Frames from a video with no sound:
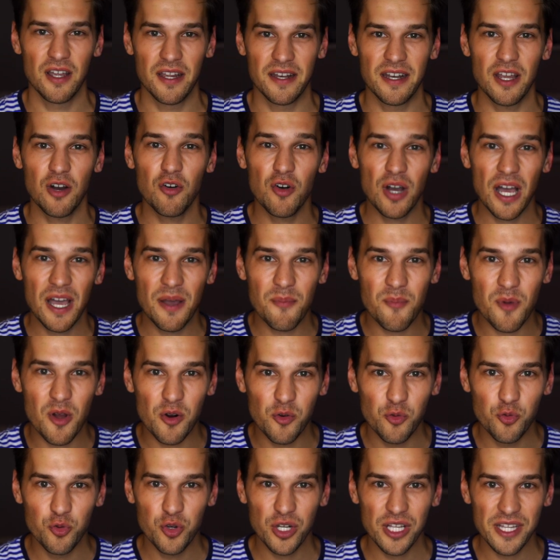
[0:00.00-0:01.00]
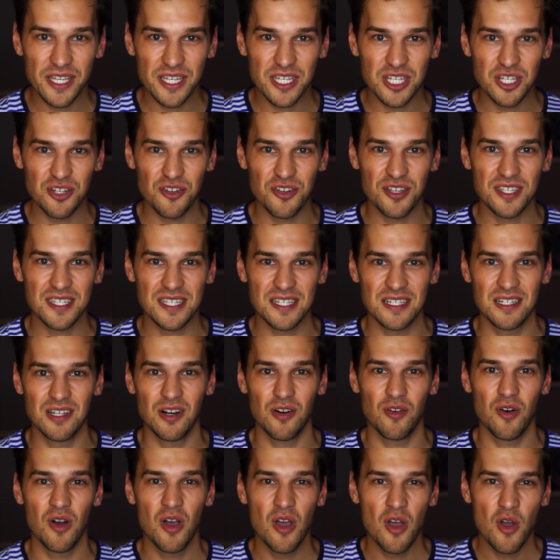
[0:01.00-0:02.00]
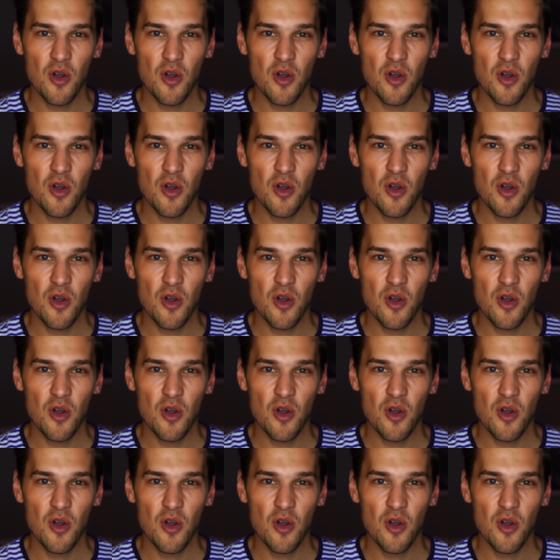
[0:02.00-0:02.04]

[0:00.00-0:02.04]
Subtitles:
And now I'm really curious to know,